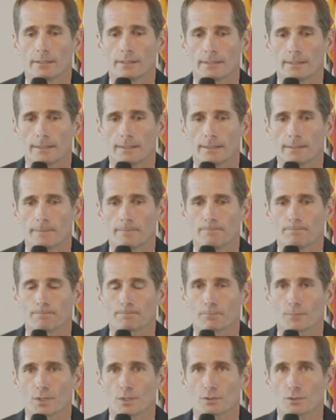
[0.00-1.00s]

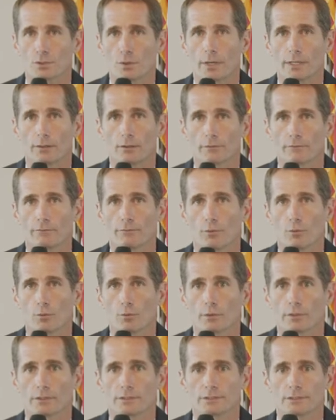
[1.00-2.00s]
So I look
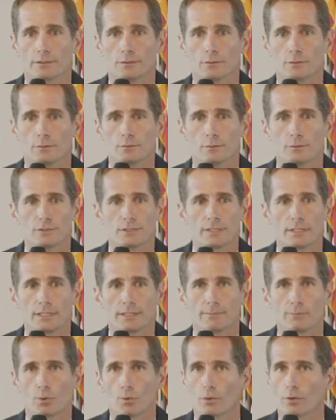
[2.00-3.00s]
forward to
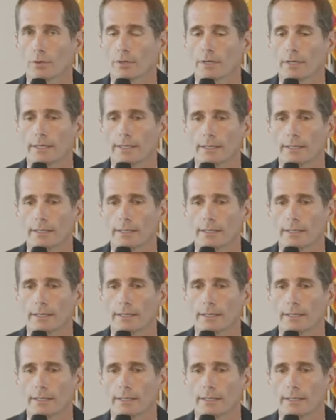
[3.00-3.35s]
seeing more